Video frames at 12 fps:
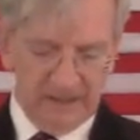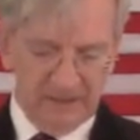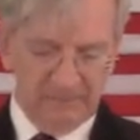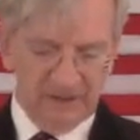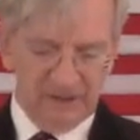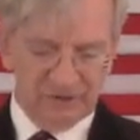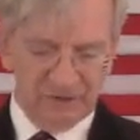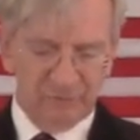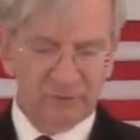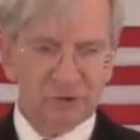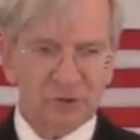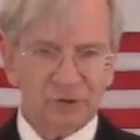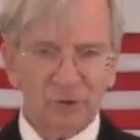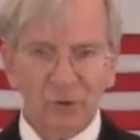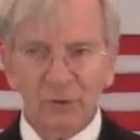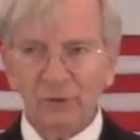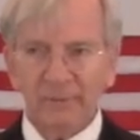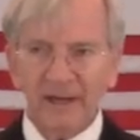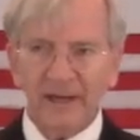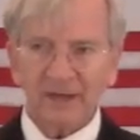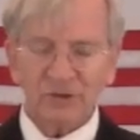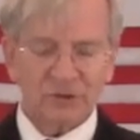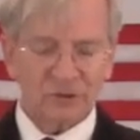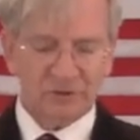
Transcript: Because it would show the patch.